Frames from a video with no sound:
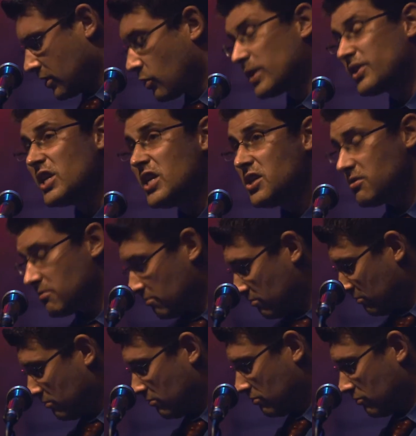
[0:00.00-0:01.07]
Cuisine,
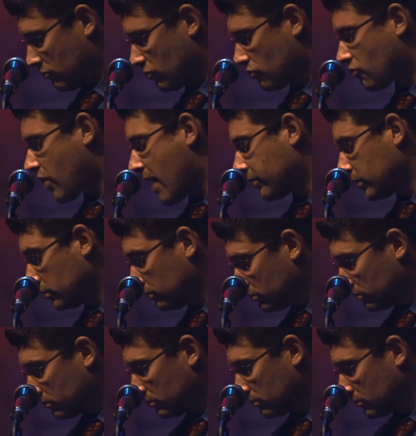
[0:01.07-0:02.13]
travel,
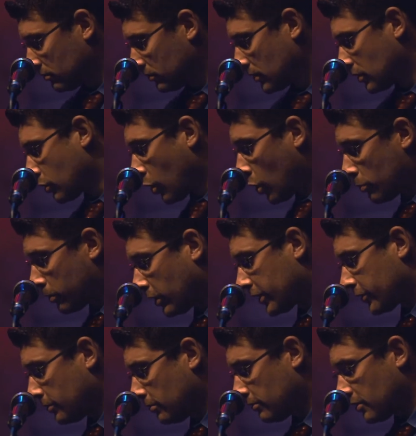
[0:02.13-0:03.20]
global
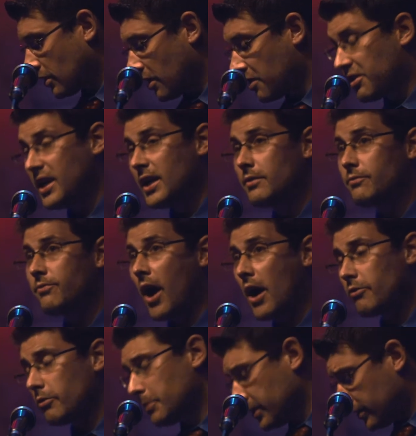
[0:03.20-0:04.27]
issues, the
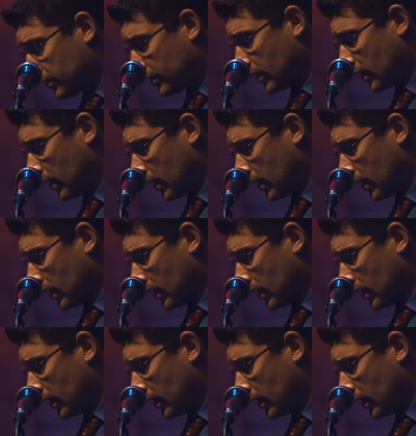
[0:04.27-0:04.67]
environment.